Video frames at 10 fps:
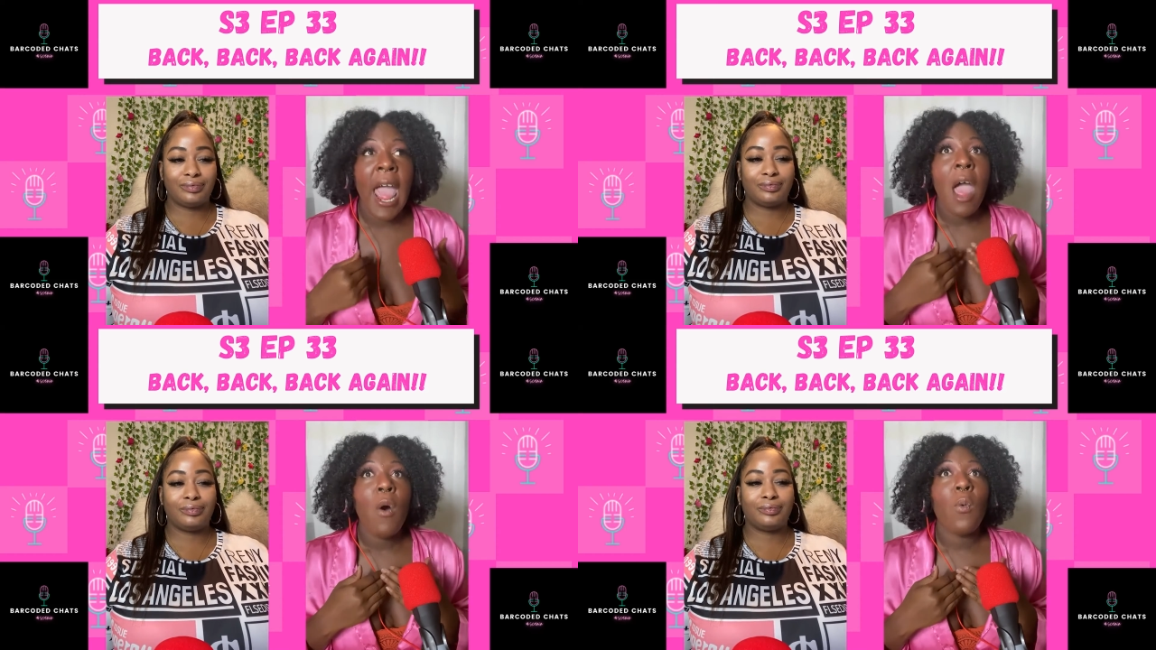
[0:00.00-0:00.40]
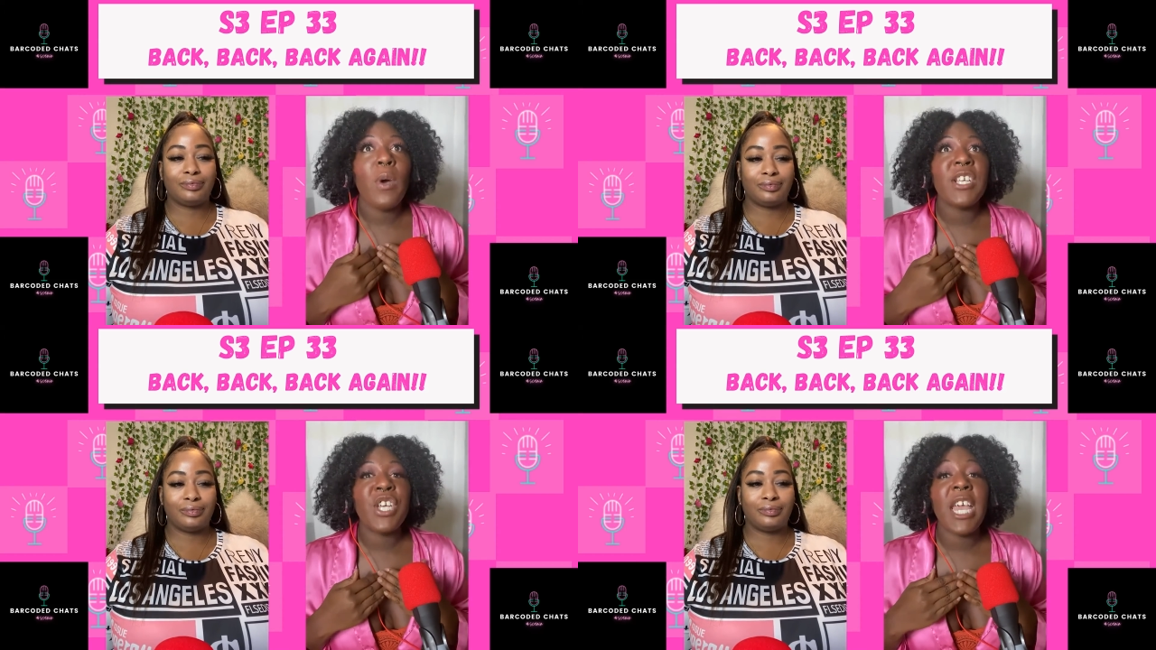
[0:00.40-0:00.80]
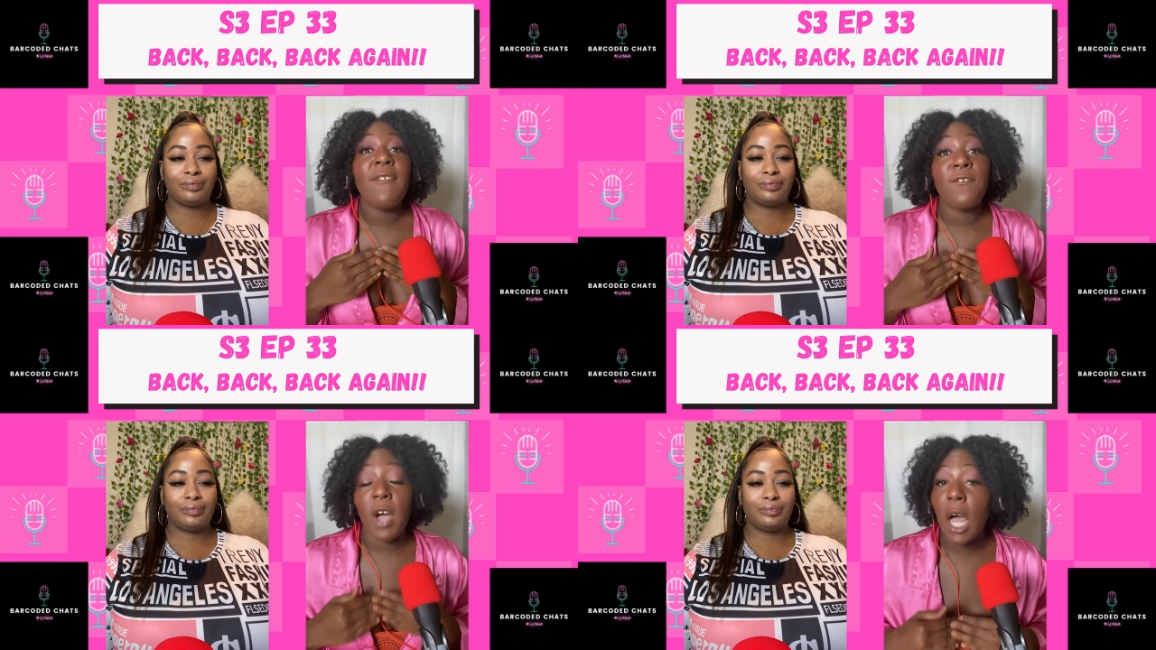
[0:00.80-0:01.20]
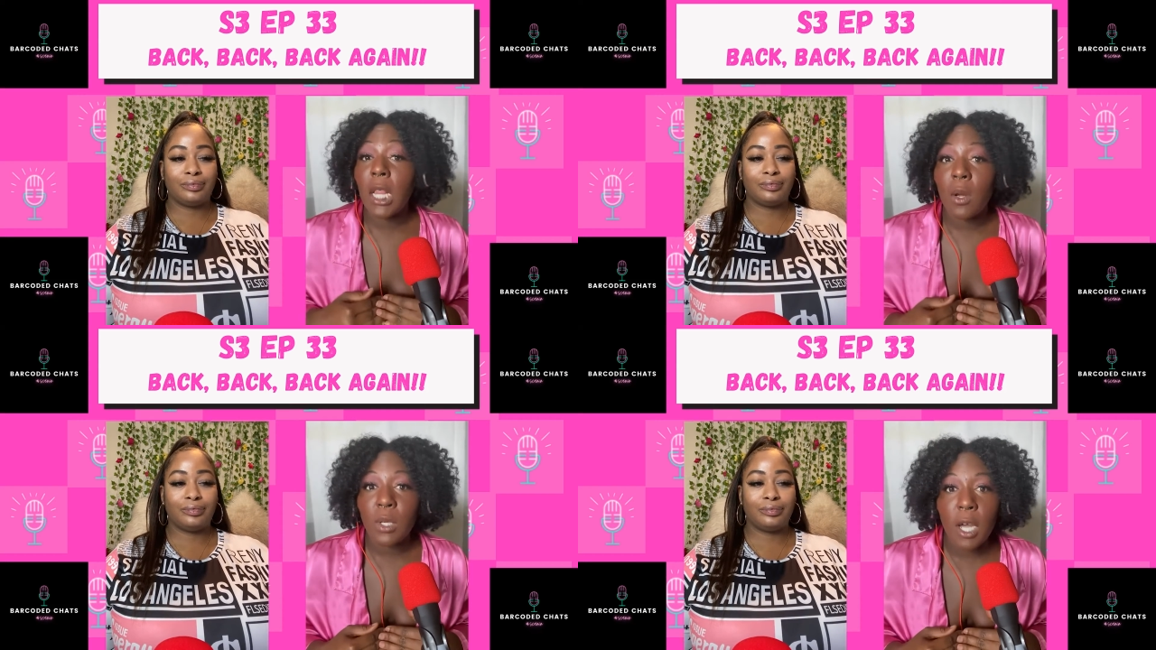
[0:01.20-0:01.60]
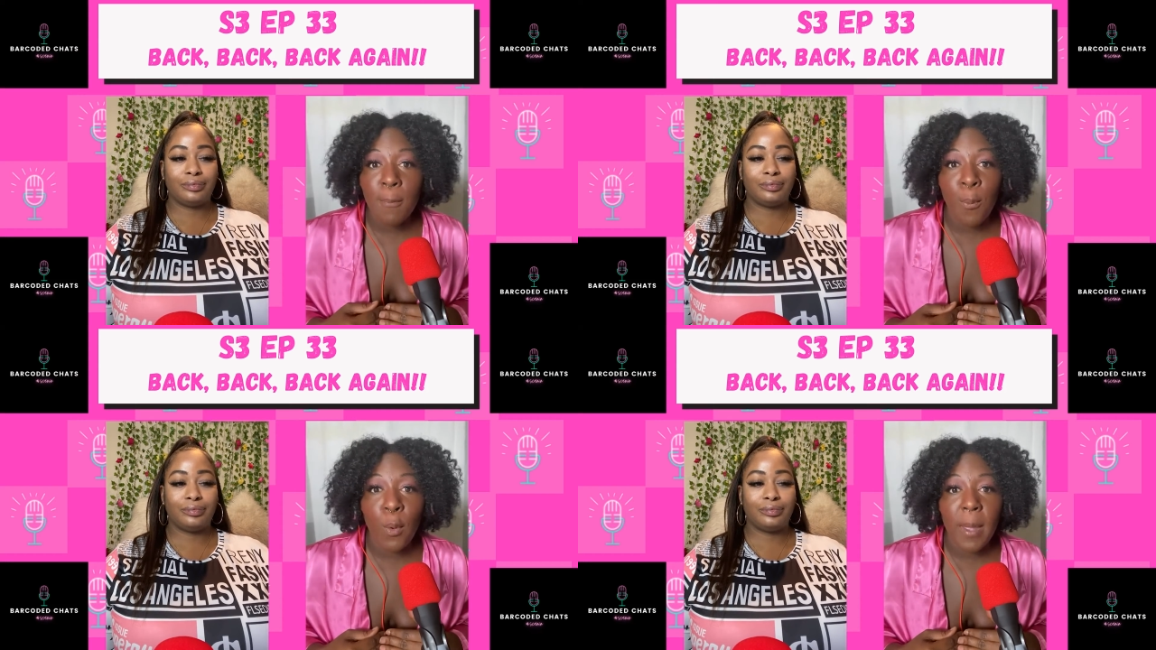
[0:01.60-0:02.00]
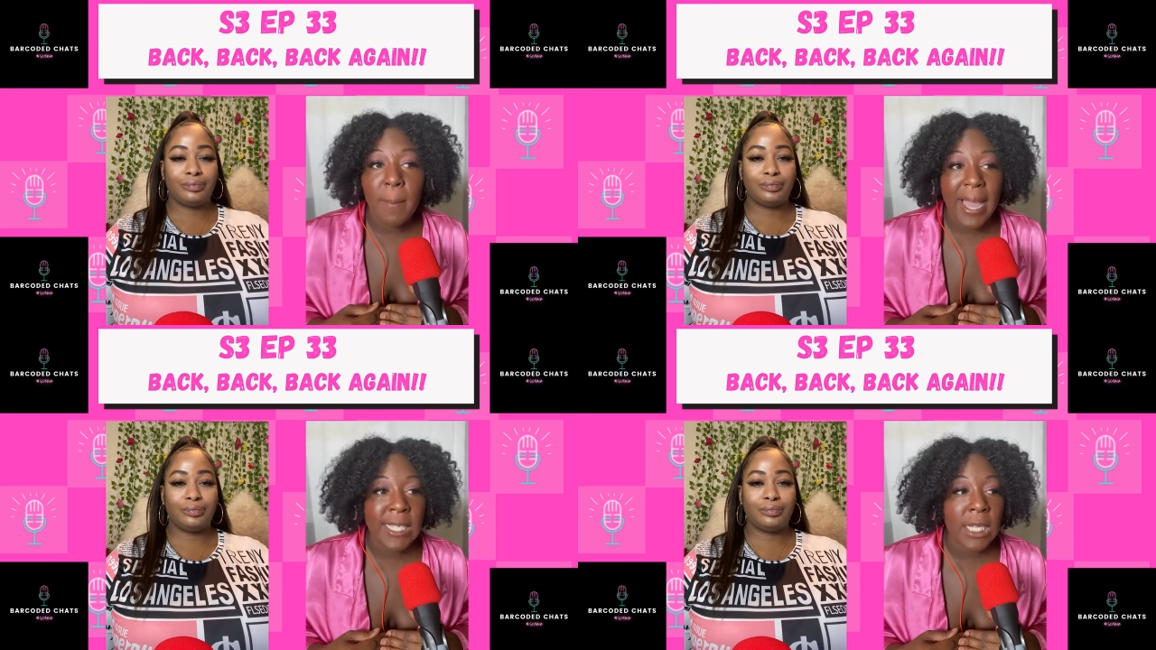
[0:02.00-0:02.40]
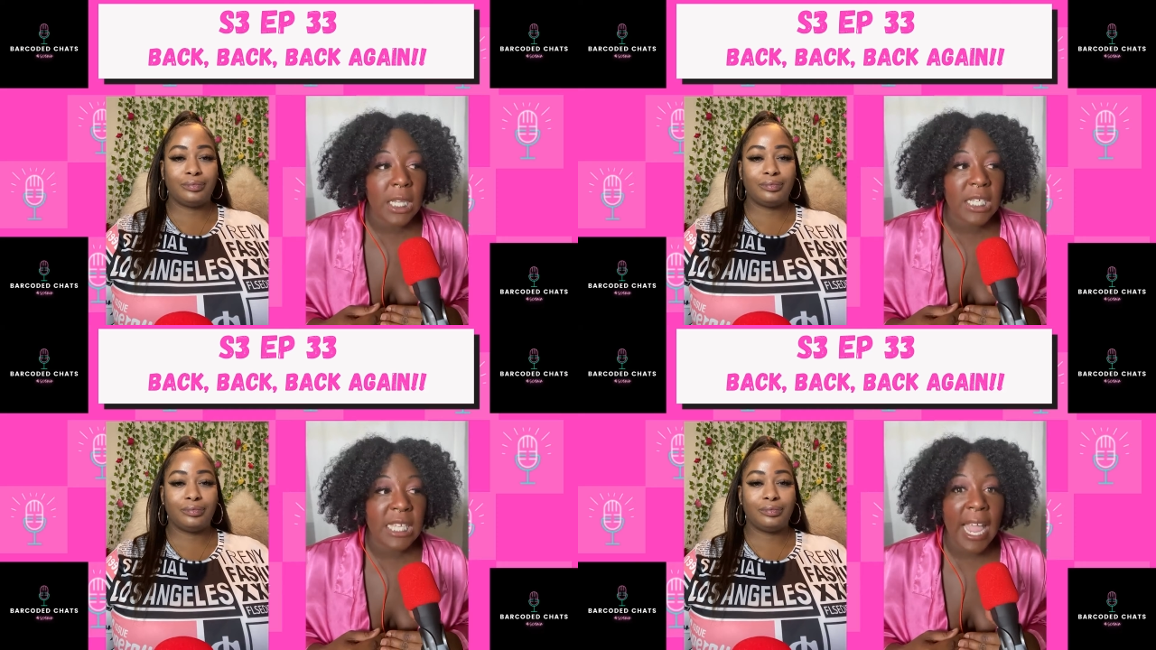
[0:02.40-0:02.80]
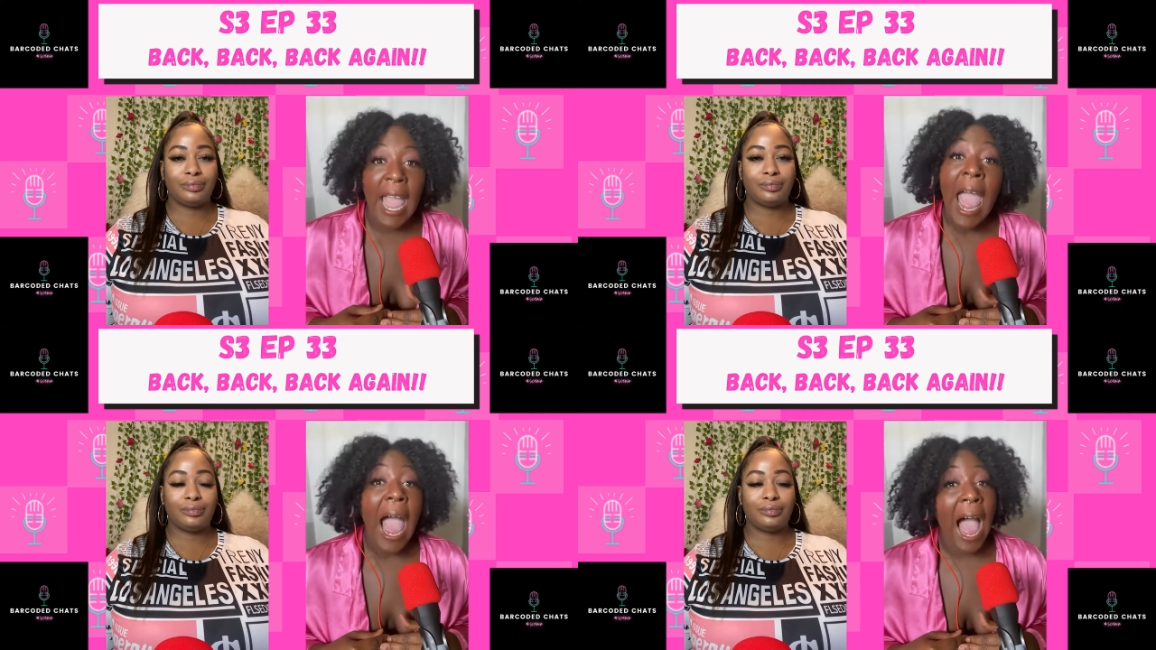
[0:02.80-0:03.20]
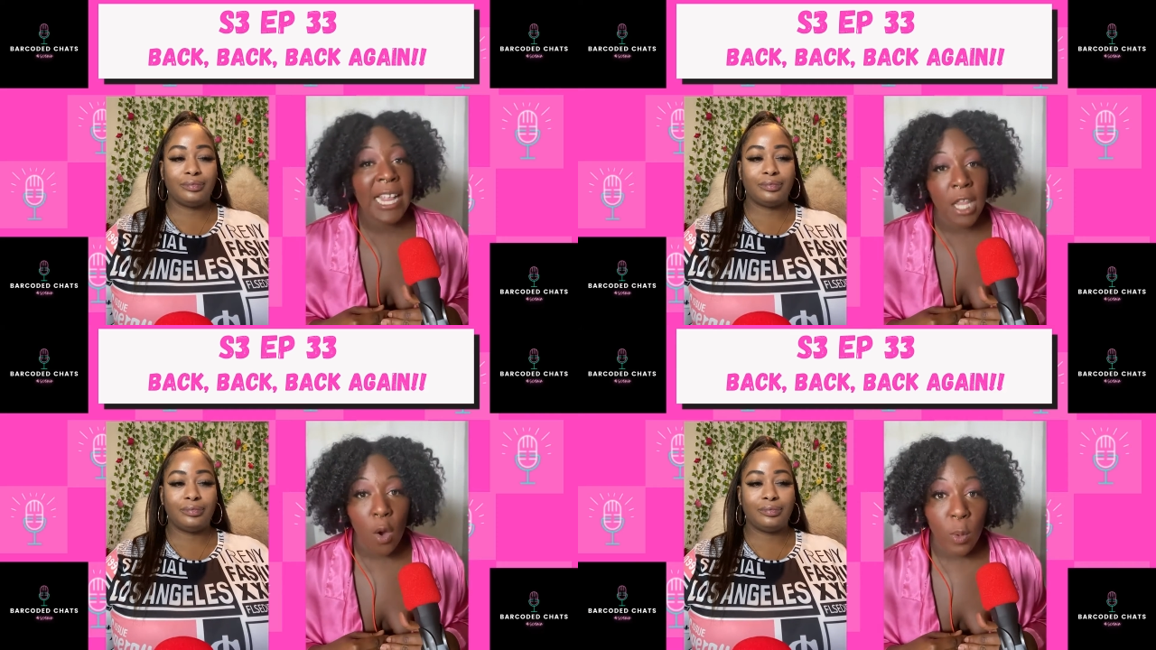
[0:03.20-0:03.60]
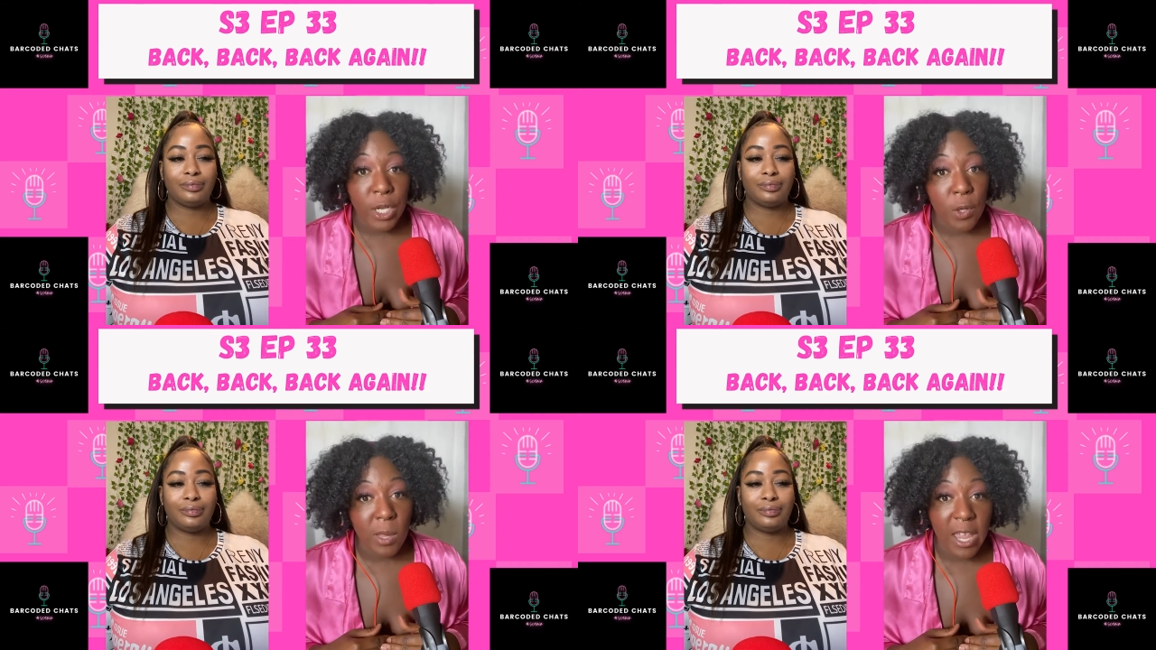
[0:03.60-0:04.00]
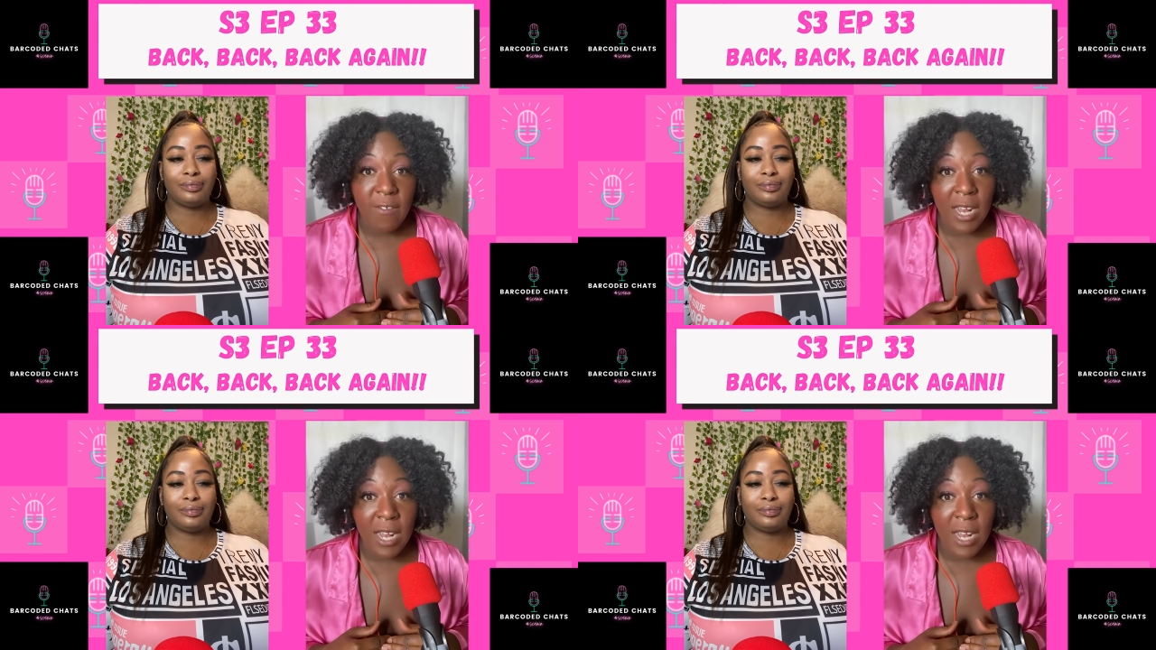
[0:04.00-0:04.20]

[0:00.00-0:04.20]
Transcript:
Speaker 1: which he followed up with basically saying, I know where you live and I'll